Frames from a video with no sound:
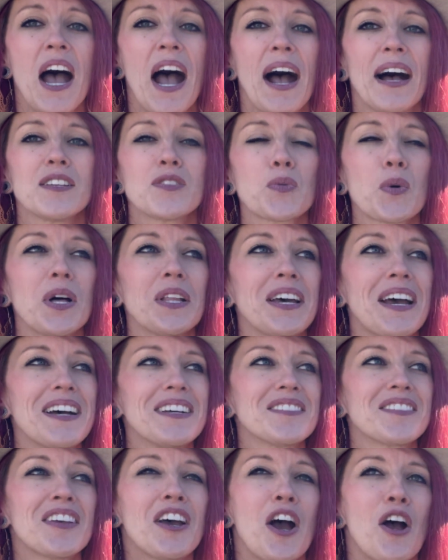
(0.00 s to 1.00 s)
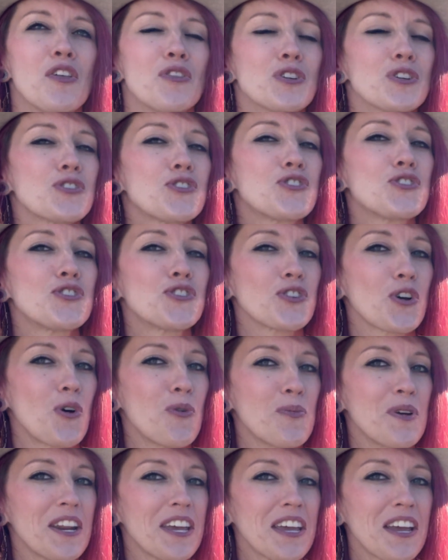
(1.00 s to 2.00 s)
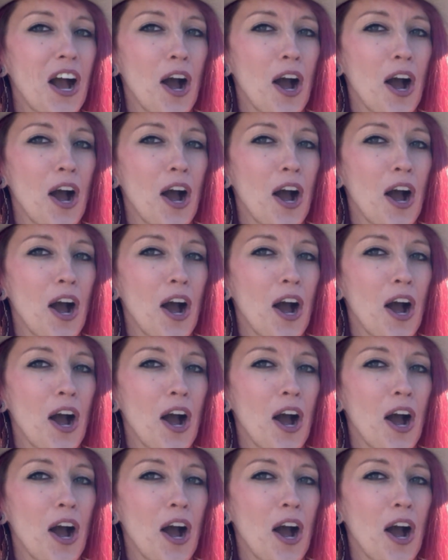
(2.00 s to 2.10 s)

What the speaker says: as well as there's so many